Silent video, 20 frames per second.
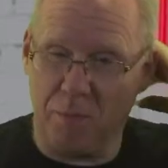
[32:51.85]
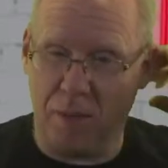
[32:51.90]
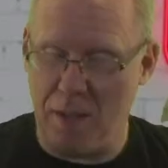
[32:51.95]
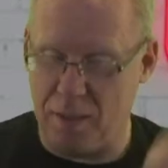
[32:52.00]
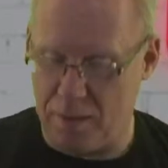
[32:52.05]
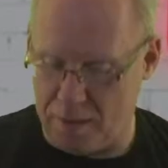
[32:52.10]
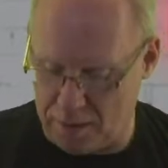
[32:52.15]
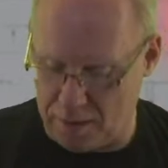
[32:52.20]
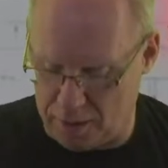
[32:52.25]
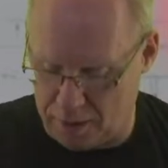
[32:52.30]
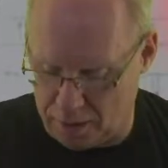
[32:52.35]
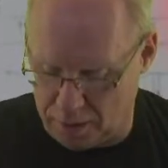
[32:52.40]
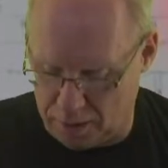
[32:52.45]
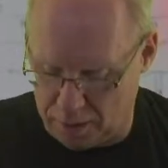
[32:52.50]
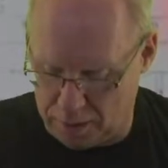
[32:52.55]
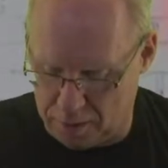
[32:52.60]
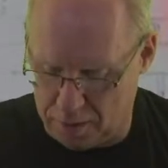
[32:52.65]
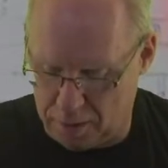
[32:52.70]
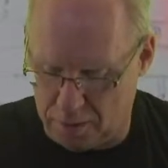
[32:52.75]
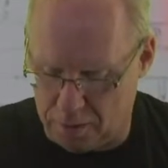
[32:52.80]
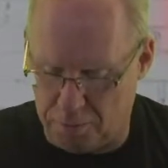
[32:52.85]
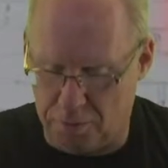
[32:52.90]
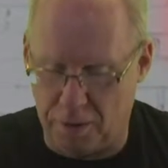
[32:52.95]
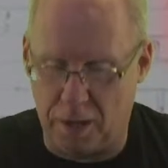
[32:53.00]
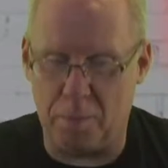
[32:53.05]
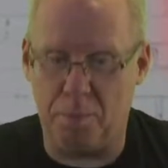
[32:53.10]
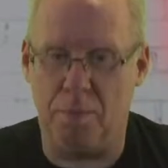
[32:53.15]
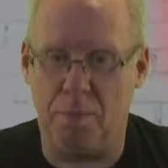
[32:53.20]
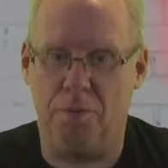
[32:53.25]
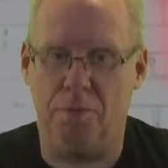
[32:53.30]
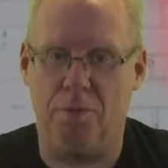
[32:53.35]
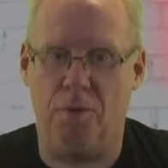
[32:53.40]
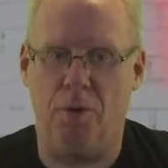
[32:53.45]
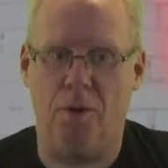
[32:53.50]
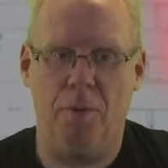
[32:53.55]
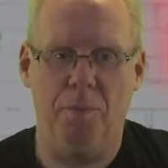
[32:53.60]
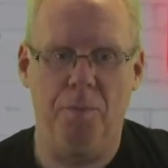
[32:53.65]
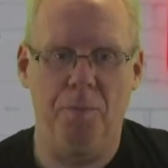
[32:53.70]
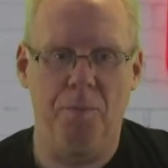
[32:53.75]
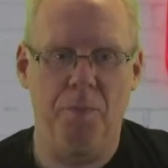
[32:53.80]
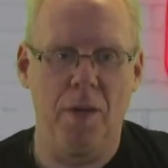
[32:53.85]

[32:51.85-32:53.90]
in the effect before